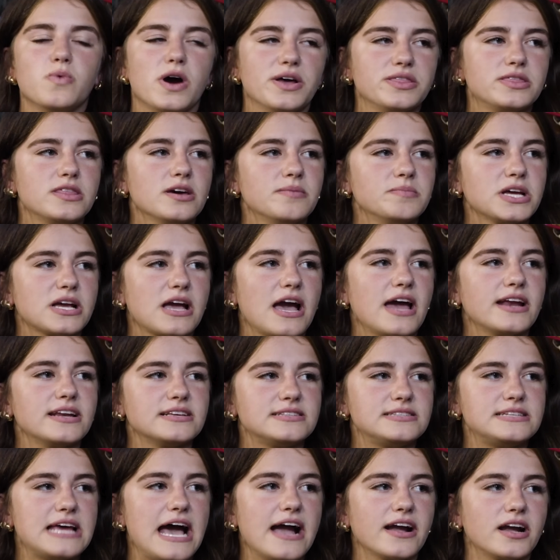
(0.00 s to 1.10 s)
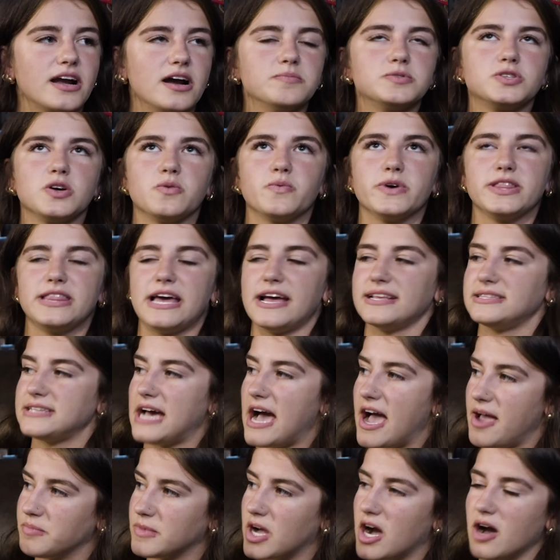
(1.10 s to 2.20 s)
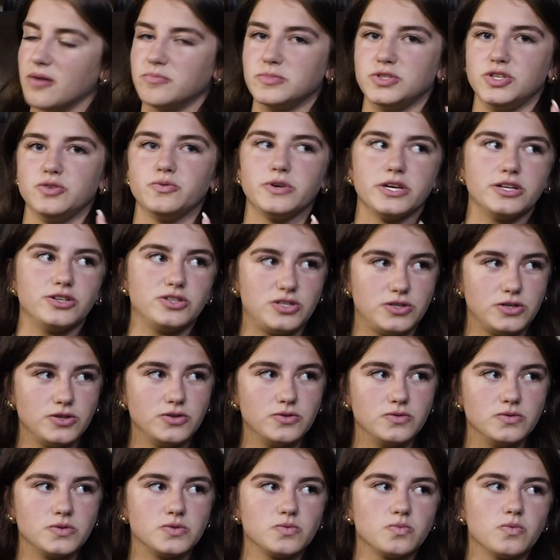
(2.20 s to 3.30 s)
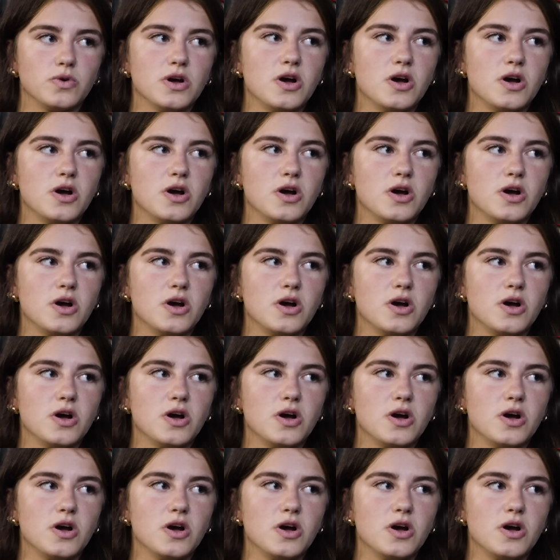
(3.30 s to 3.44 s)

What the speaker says: want them to kind of stack up, so when that time comes, you can choose